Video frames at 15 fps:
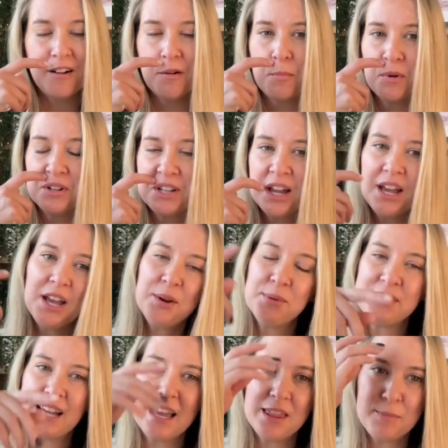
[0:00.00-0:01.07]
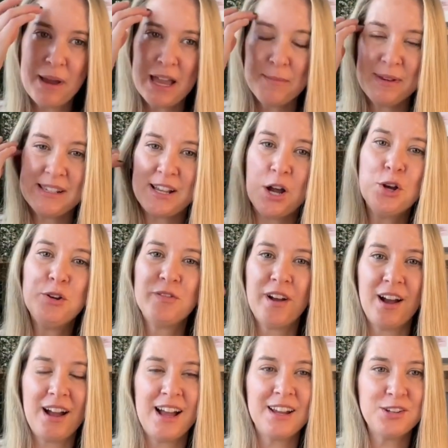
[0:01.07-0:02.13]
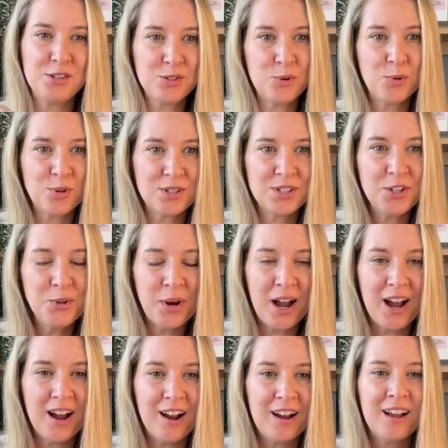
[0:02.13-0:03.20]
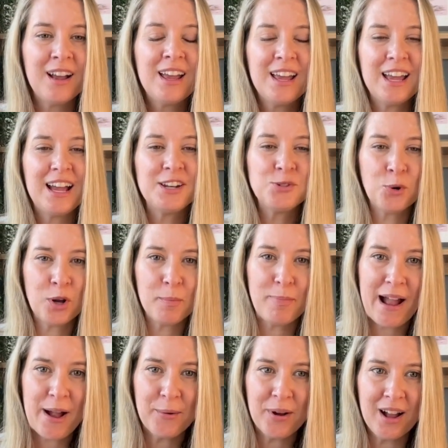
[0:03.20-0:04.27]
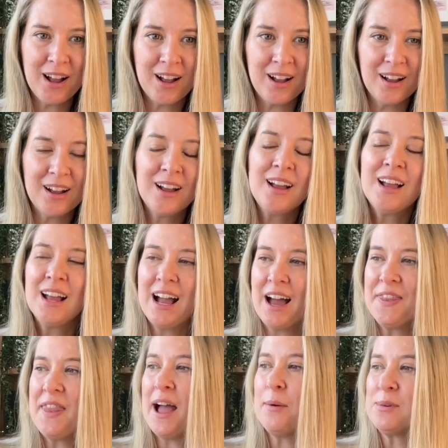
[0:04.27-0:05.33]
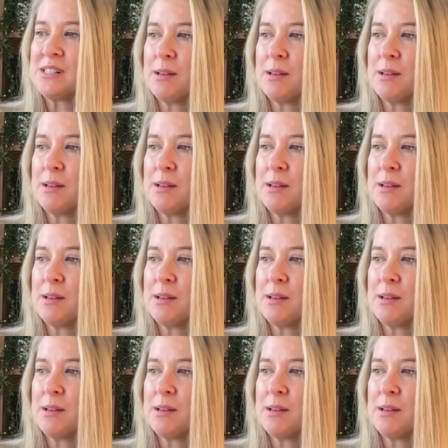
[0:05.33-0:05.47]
and would take the babies over and talk to her and talk about her. And that was